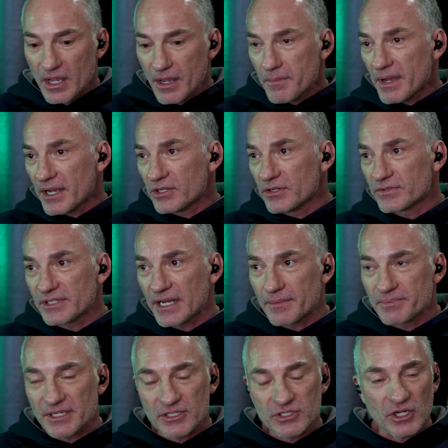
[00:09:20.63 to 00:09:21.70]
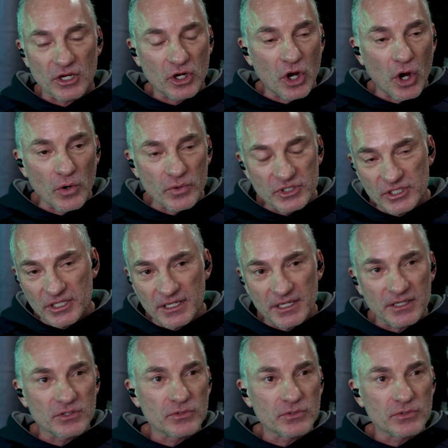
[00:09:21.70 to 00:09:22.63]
Man, you've stepped into coaching,